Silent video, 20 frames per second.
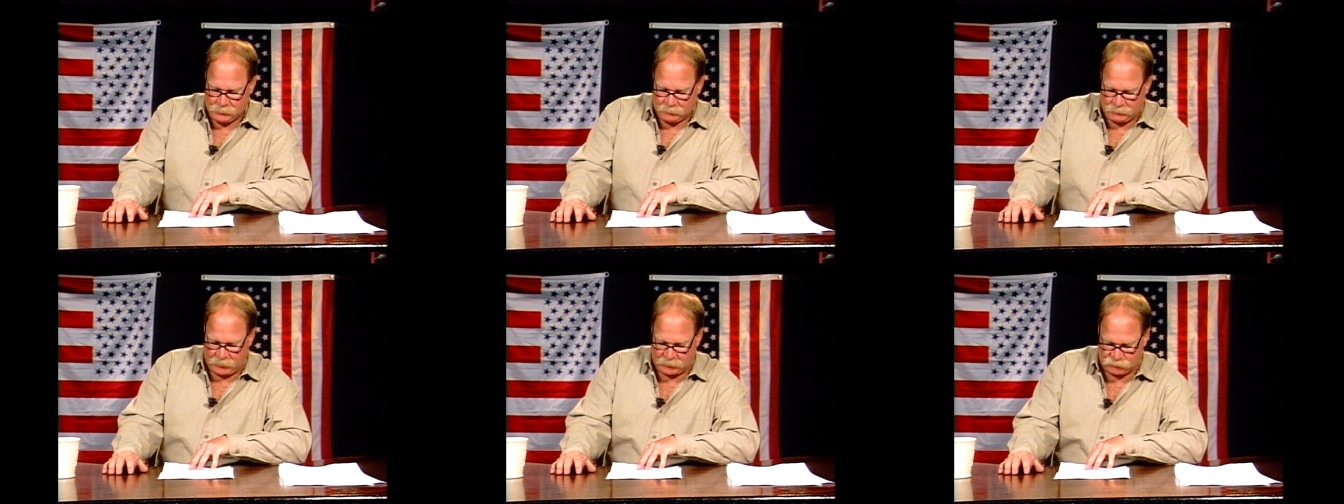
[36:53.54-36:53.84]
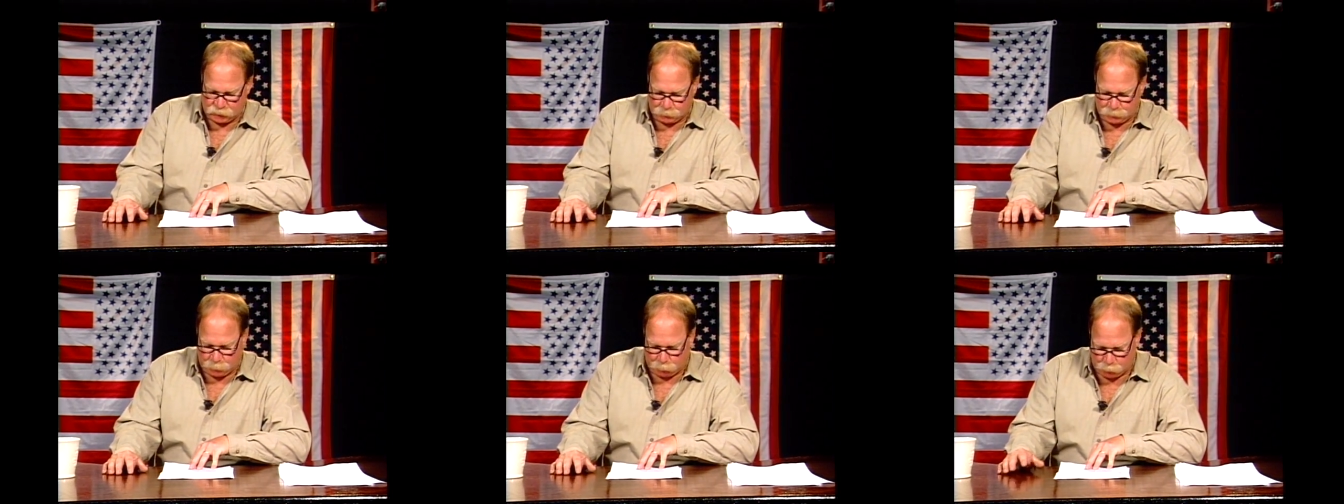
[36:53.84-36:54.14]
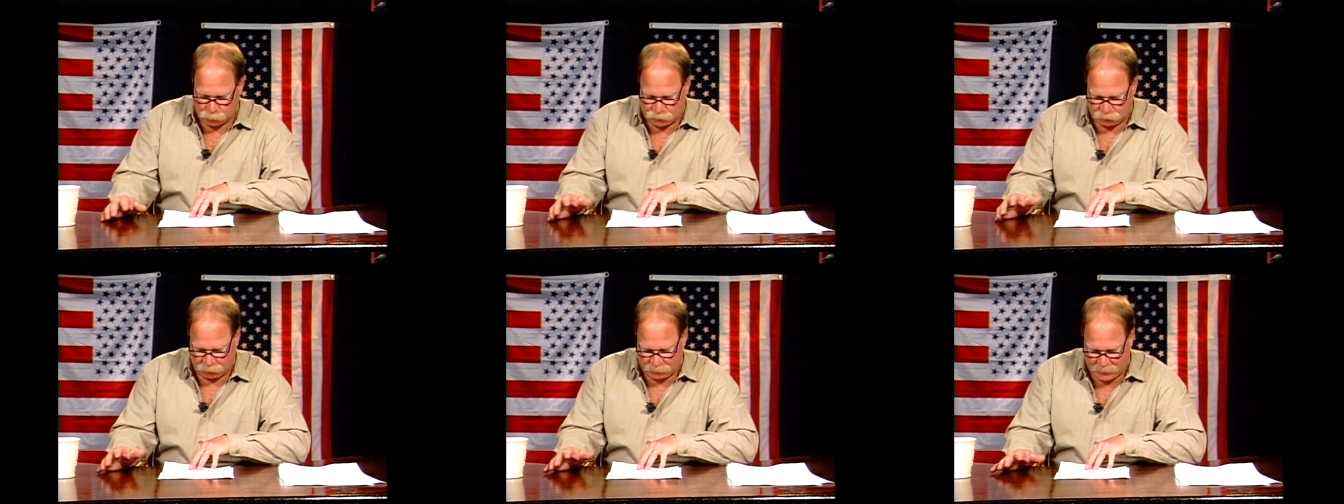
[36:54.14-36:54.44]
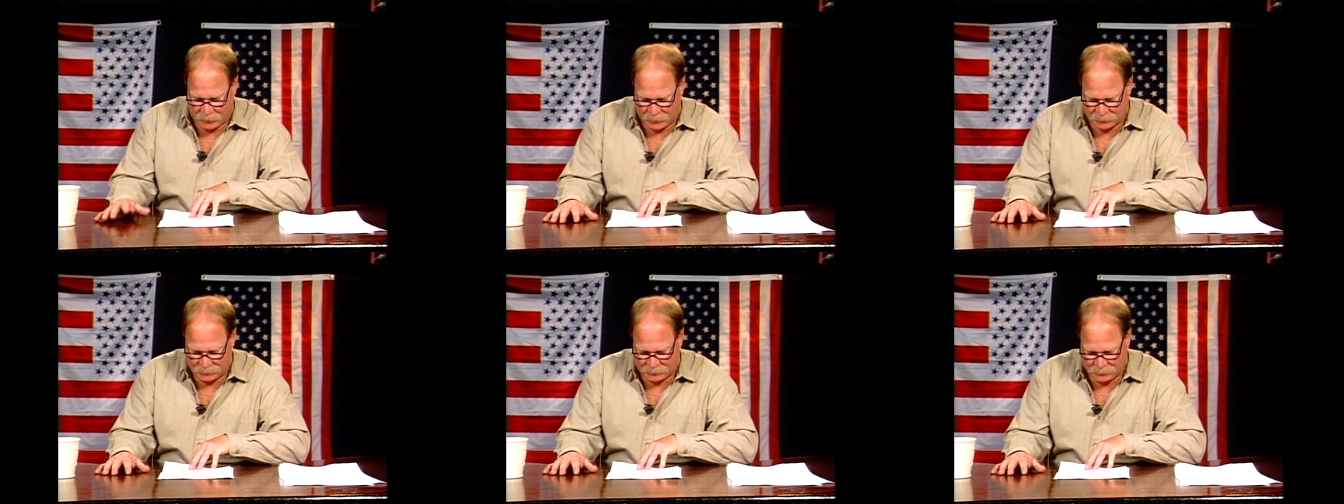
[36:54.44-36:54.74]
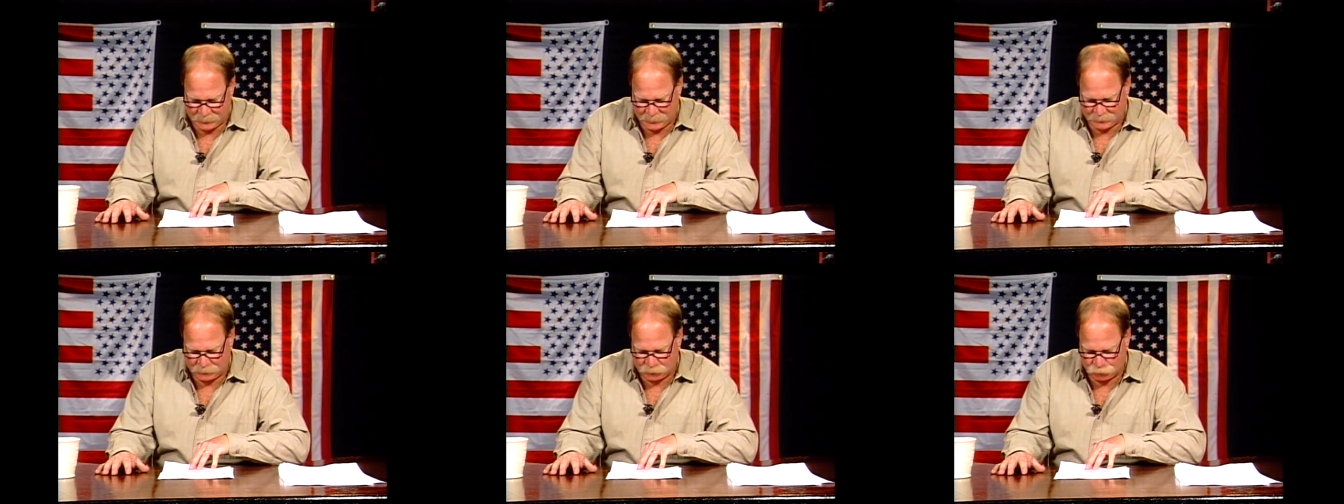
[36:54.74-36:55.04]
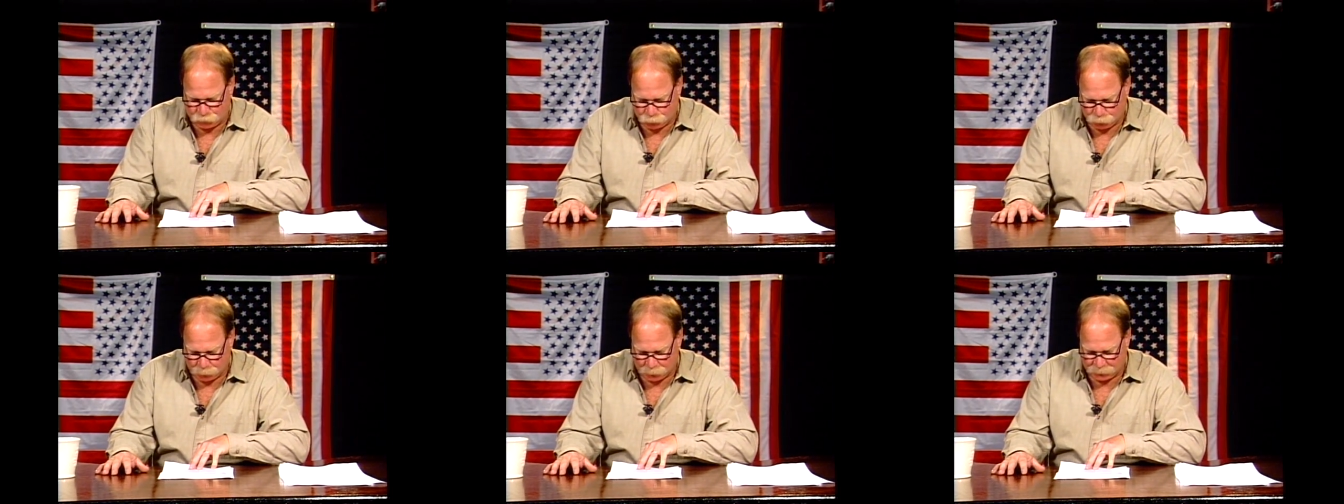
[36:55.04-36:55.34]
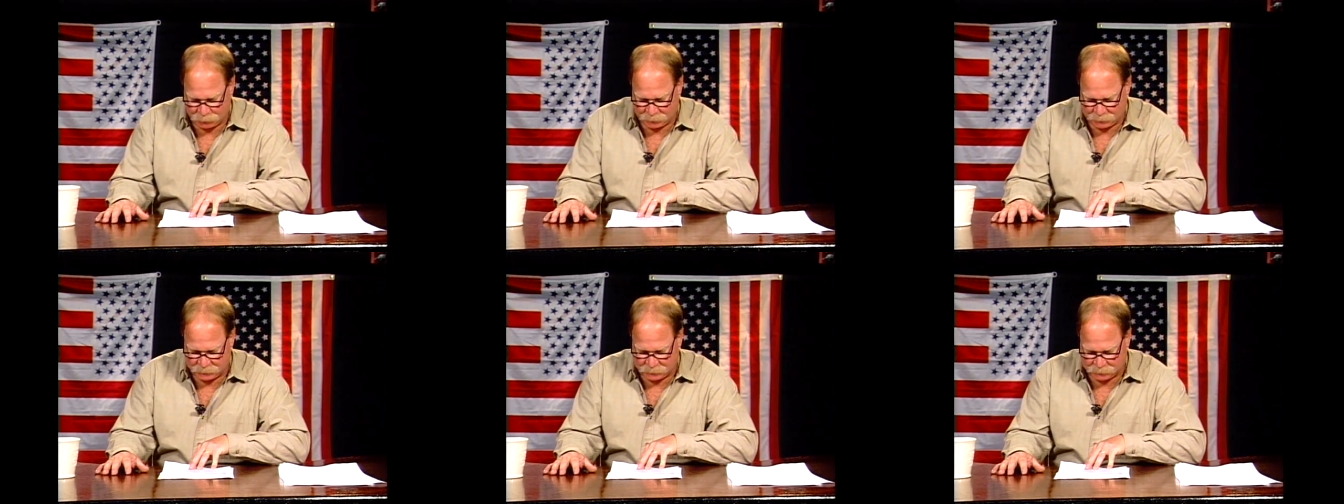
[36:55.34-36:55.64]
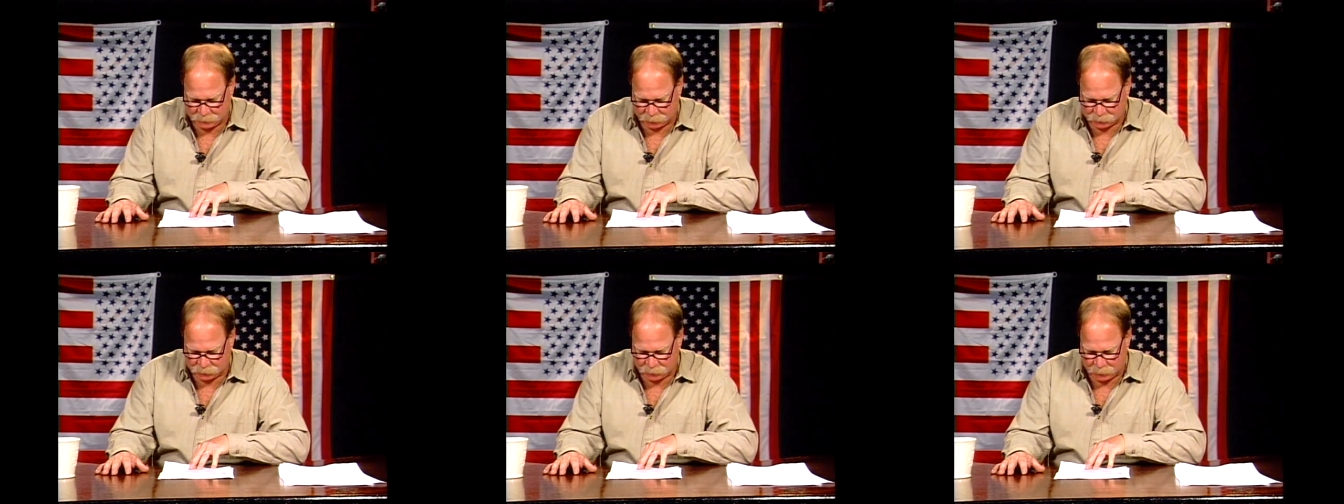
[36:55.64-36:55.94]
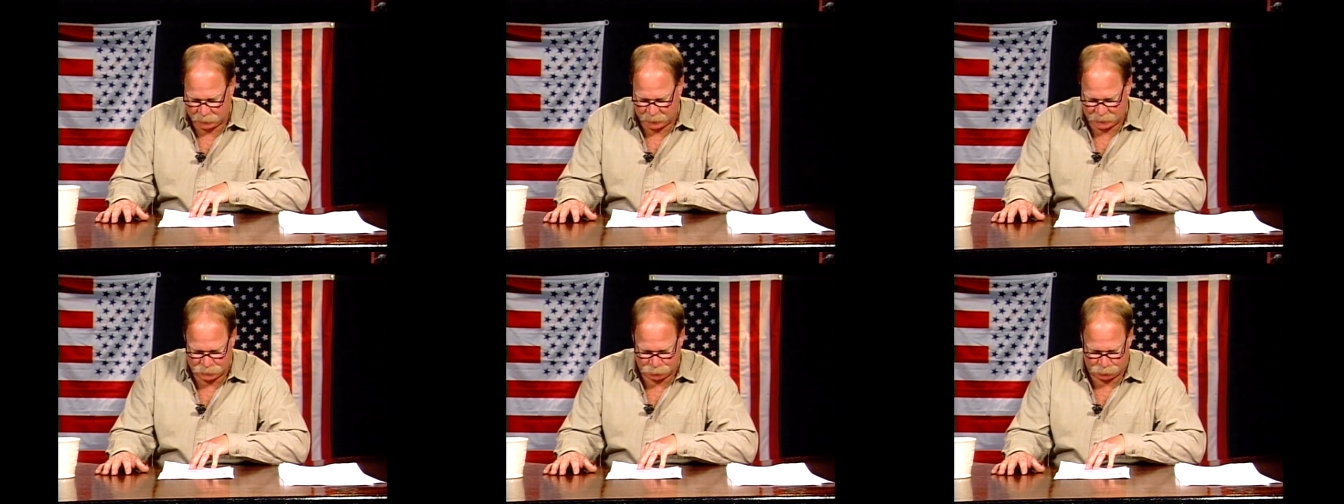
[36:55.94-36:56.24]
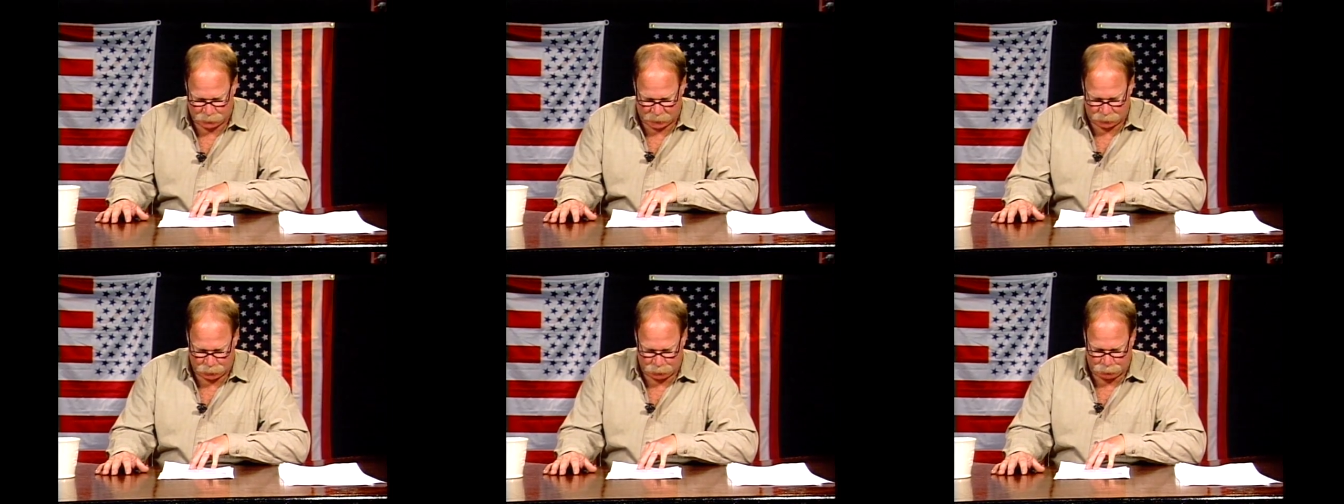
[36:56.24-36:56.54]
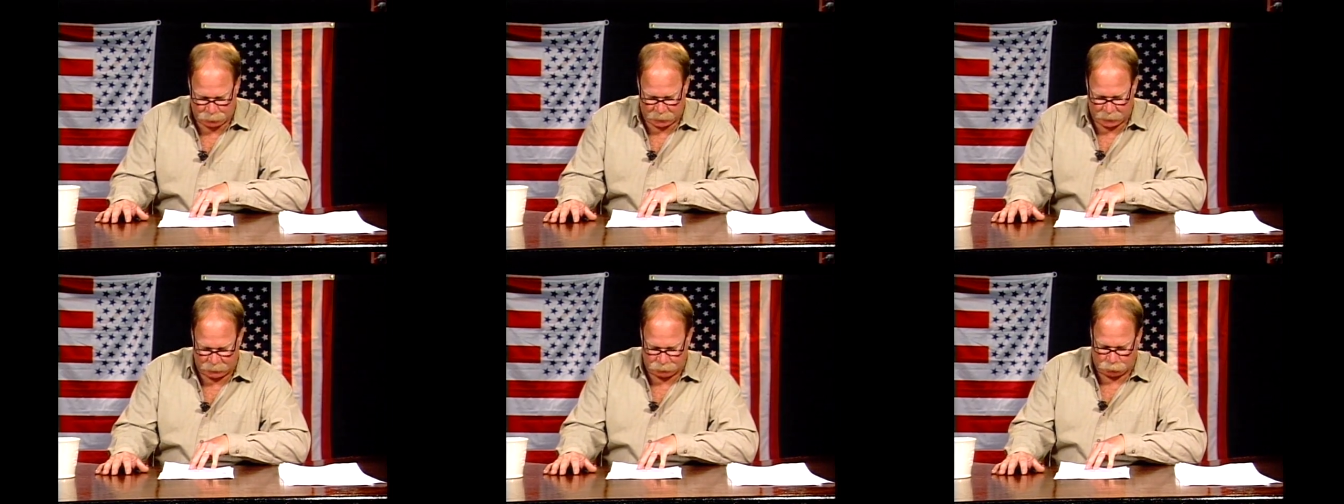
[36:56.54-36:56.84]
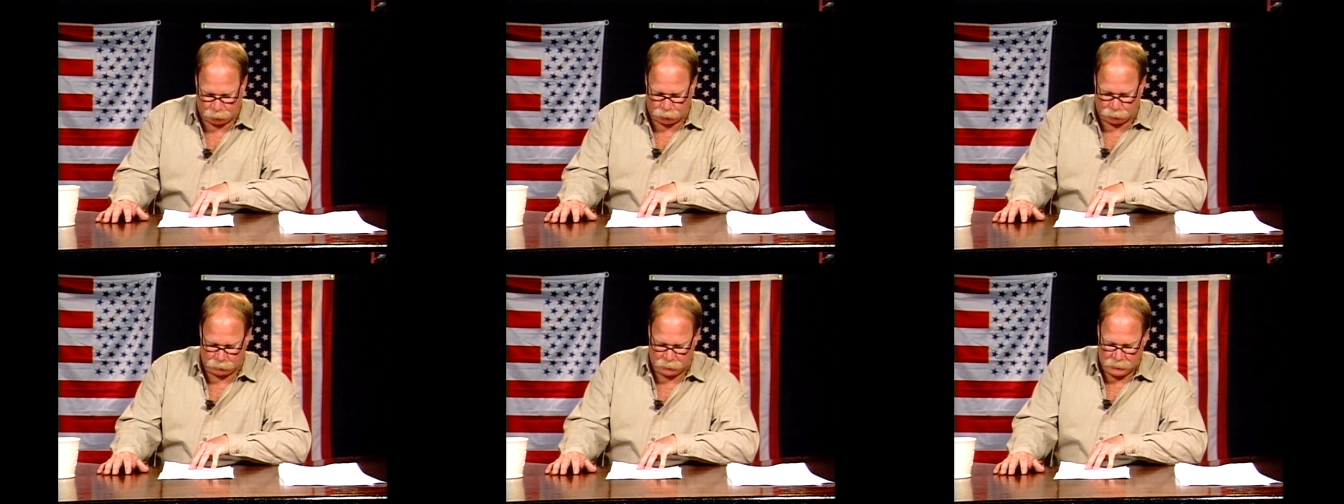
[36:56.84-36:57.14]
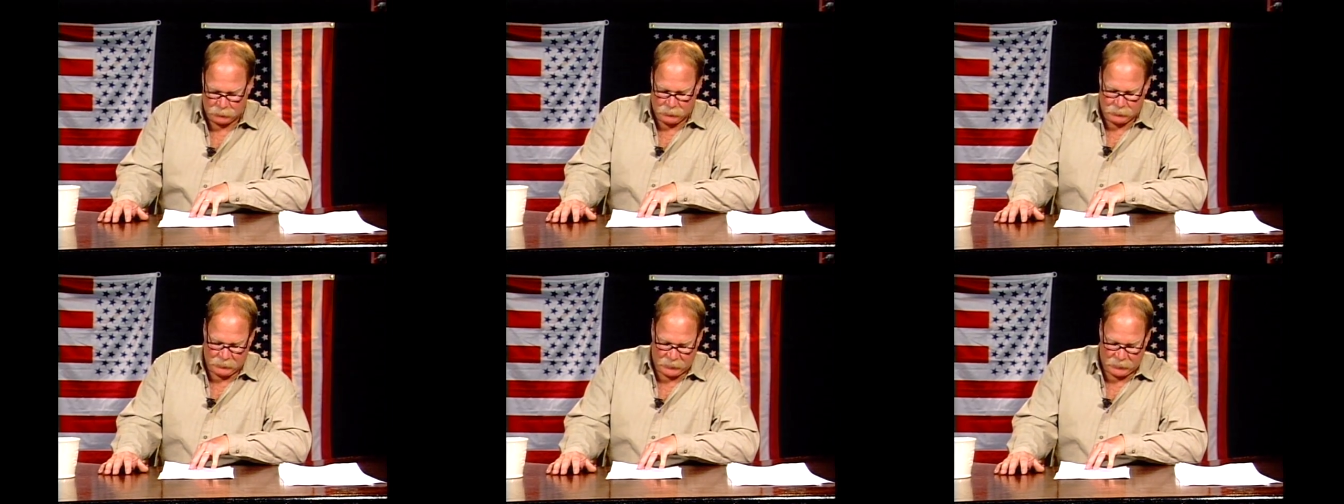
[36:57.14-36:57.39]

that supposedly had 8,206 guards were on the payroll,